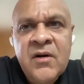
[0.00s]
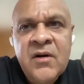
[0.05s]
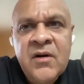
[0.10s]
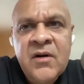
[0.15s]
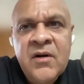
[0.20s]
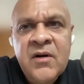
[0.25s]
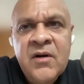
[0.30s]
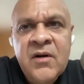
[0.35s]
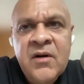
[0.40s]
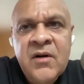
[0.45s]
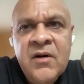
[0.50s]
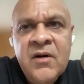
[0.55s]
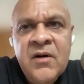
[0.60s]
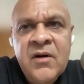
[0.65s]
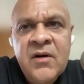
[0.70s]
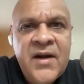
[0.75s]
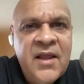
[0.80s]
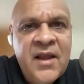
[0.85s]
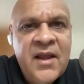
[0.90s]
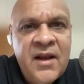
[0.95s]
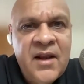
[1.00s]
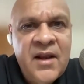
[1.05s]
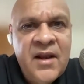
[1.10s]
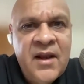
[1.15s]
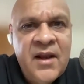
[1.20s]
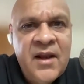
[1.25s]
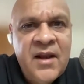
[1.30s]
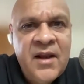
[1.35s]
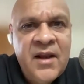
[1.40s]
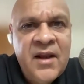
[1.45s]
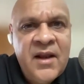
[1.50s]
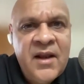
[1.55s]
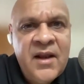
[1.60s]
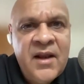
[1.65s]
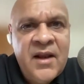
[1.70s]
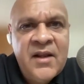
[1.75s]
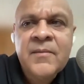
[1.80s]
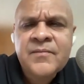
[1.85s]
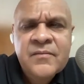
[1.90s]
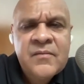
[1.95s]
of debt they can
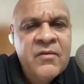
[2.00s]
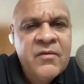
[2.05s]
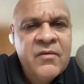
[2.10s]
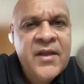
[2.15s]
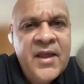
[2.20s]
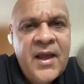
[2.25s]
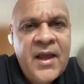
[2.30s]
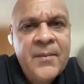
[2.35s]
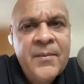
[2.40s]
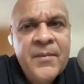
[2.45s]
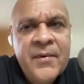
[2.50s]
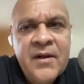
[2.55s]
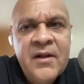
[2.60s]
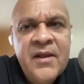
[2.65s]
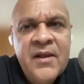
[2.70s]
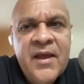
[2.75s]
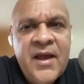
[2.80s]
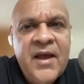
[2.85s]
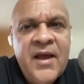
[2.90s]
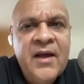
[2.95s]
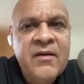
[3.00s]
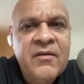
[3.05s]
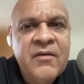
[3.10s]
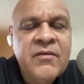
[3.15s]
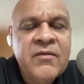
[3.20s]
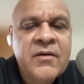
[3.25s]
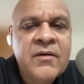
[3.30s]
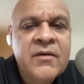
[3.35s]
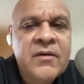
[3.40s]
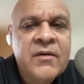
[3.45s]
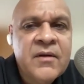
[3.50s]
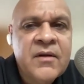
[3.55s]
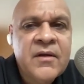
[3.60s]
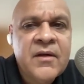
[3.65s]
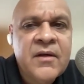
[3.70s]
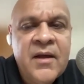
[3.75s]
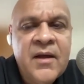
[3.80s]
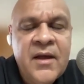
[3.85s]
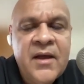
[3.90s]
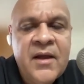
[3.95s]
raise for the capital they
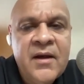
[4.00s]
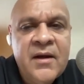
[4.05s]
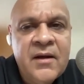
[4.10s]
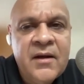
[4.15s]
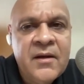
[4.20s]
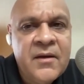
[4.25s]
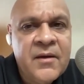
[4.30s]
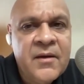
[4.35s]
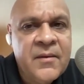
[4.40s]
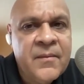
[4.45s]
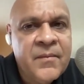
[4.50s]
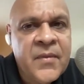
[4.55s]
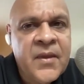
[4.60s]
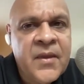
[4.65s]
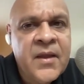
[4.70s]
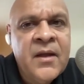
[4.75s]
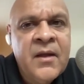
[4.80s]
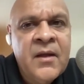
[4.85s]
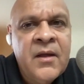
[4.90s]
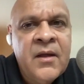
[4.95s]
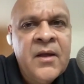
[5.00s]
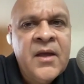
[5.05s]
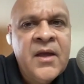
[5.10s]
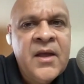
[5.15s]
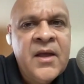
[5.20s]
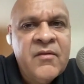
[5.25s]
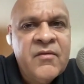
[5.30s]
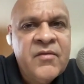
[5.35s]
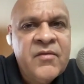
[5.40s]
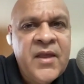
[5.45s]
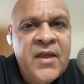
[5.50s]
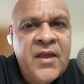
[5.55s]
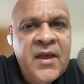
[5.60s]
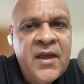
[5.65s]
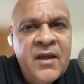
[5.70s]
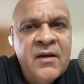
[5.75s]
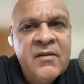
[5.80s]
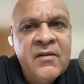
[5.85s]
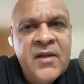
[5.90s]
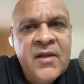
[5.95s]
have. And
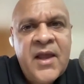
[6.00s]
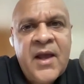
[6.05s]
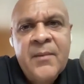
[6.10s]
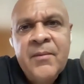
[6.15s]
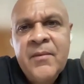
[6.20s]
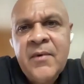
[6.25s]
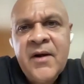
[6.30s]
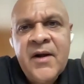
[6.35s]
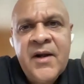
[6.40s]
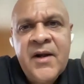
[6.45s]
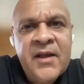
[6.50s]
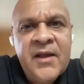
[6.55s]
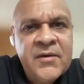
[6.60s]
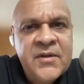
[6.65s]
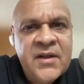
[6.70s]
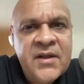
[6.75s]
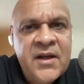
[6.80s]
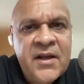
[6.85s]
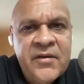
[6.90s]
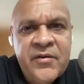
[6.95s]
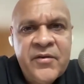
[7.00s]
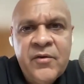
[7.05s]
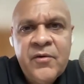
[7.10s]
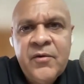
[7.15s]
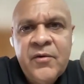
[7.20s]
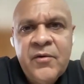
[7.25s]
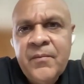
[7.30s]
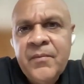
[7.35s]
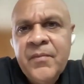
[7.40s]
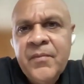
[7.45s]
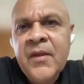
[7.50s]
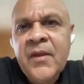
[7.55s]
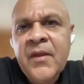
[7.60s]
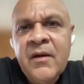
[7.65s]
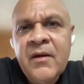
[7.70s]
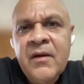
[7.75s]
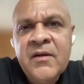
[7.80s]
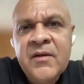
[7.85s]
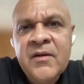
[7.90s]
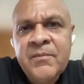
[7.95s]
if the capital adequacy
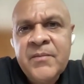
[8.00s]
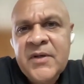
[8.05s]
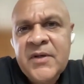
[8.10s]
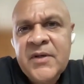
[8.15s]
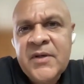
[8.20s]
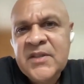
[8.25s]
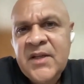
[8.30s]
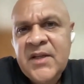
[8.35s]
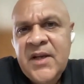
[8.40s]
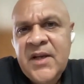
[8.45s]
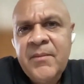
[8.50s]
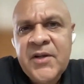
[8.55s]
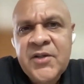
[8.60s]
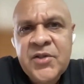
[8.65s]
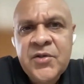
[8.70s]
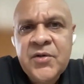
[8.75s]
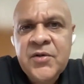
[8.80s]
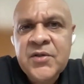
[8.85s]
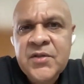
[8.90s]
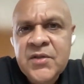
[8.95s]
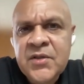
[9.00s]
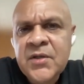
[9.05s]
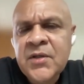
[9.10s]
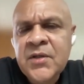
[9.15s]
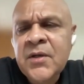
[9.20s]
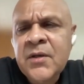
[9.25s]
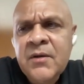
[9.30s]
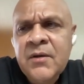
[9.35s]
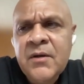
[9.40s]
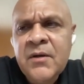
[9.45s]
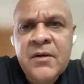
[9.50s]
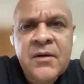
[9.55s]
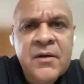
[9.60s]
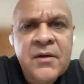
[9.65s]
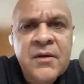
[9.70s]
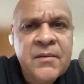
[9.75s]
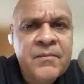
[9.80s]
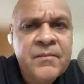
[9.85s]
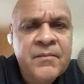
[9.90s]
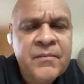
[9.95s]
ratio, prescribed ratio
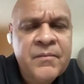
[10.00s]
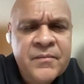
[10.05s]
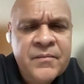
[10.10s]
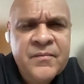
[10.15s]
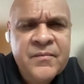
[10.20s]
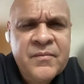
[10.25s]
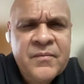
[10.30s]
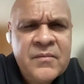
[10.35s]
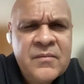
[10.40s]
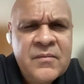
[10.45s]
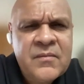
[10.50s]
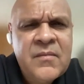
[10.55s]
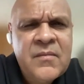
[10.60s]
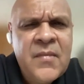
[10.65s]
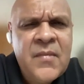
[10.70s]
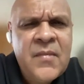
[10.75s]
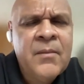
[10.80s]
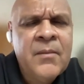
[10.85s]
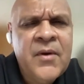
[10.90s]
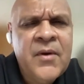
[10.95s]
is um,